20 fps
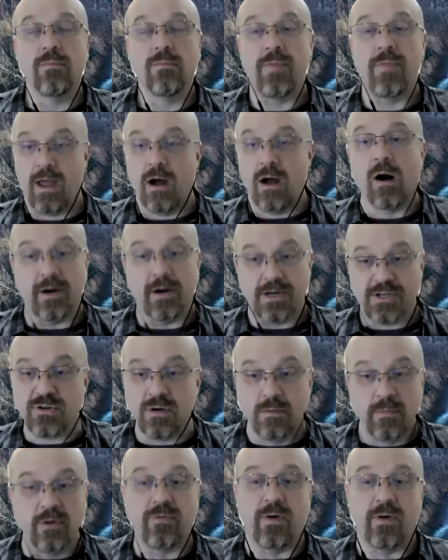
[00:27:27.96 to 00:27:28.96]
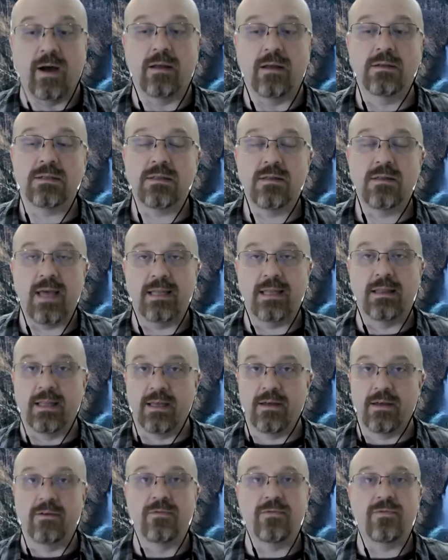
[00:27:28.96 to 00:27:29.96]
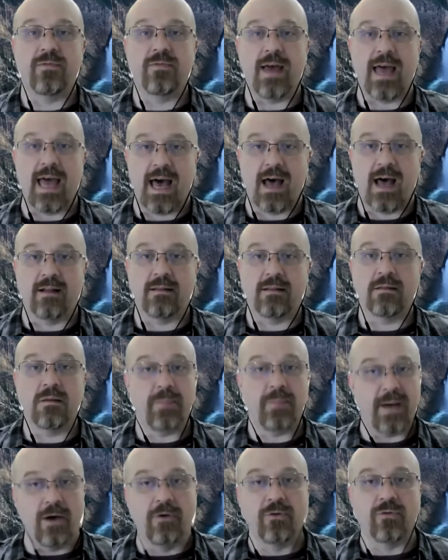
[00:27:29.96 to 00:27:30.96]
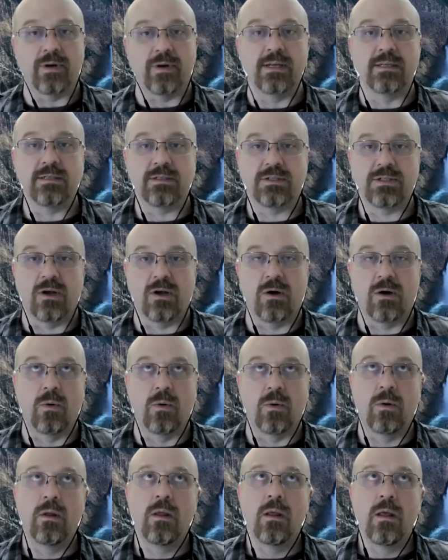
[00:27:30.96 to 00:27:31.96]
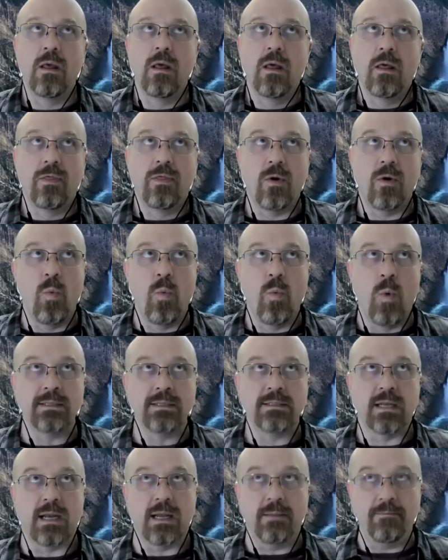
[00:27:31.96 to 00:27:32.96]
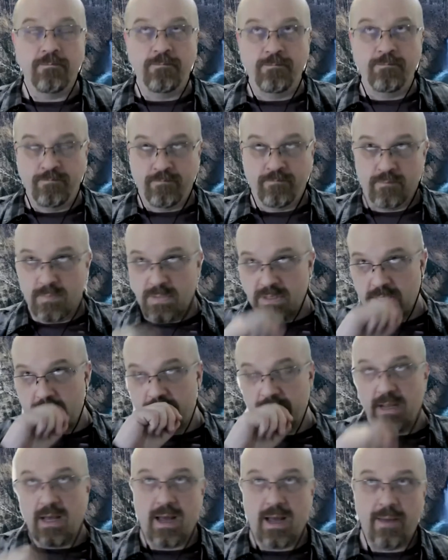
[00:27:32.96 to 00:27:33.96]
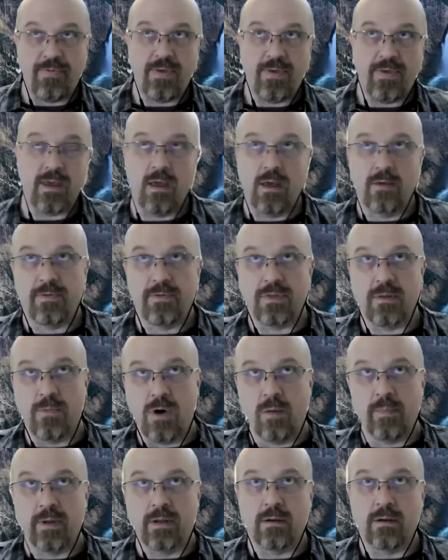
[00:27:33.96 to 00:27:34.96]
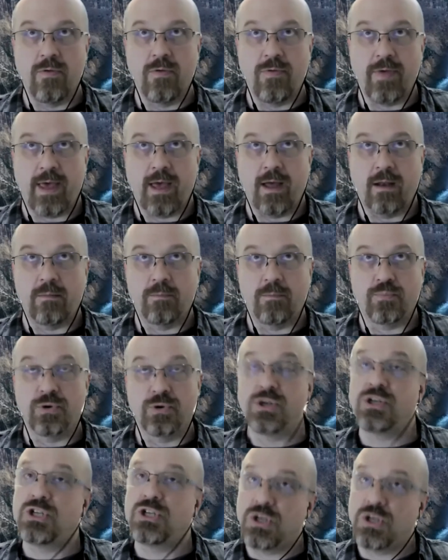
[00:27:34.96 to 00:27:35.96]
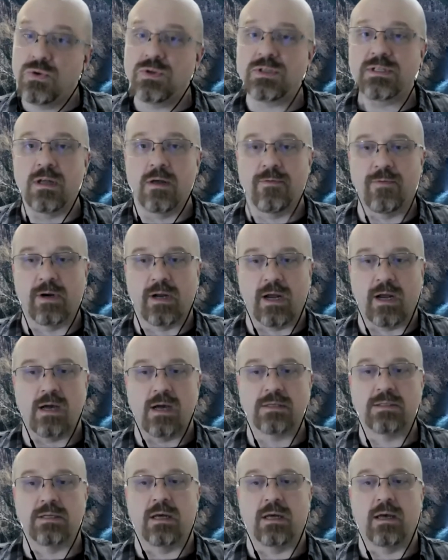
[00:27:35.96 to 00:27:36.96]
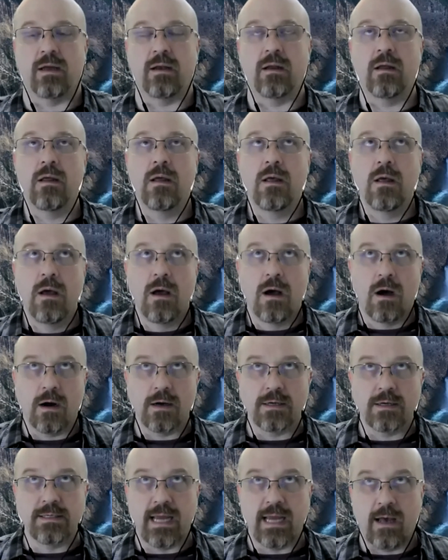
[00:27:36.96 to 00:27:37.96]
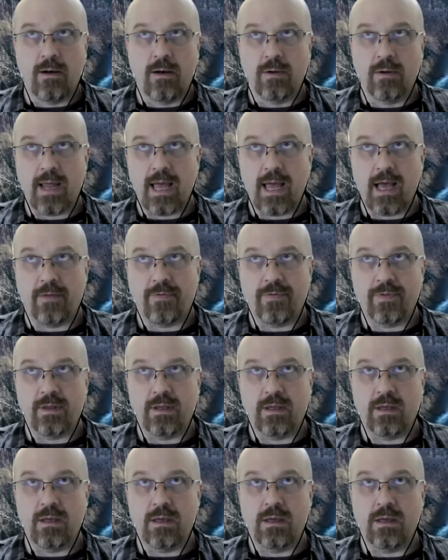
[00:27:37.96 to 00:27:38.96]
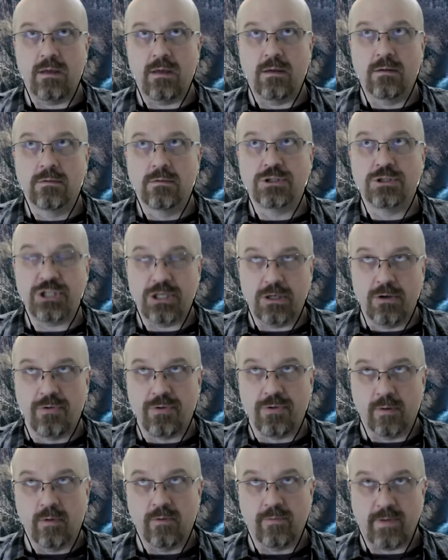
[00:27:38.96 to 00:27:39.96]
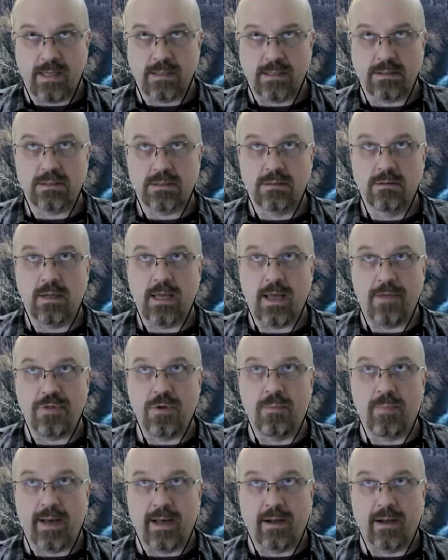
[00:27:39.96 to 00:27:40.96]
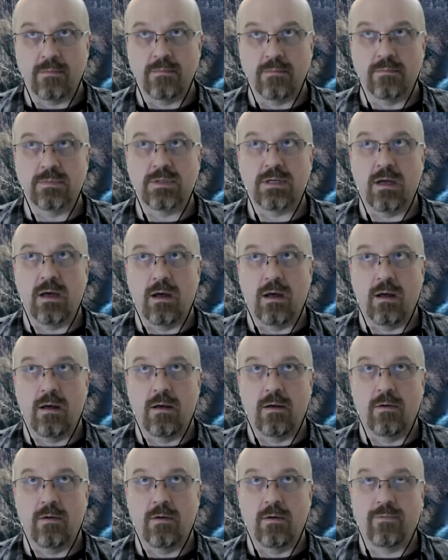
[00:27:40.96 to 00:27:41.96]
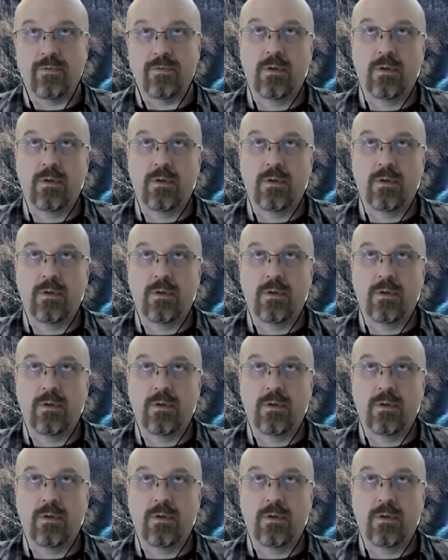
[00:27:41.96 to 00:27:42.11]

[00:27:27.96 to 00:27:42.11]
extremophiles. They live at the boundaries. So the ones that excuse me, I'm thinking of at the moment that produce sulfur dioxide are down at the geothermal vents at the bottoms of